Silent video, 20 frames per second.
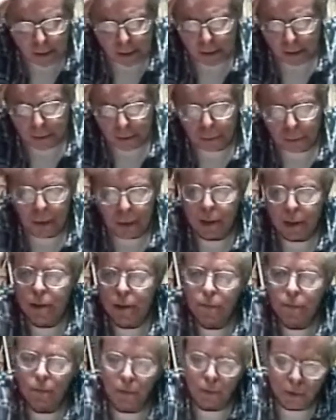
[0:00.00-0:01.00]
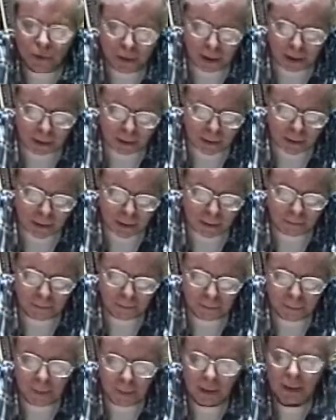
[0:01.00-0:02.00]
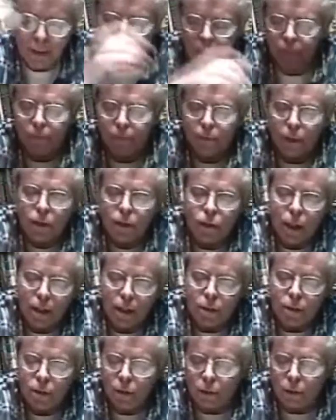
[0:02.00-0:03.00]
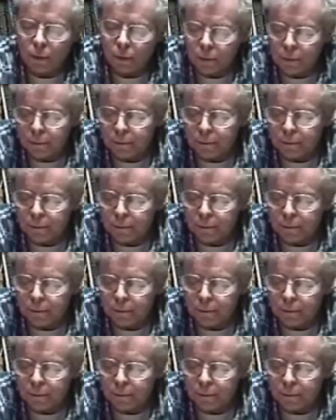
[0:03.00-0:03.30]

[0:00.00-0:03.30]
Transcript: the greatest of all the saints, San Francesco,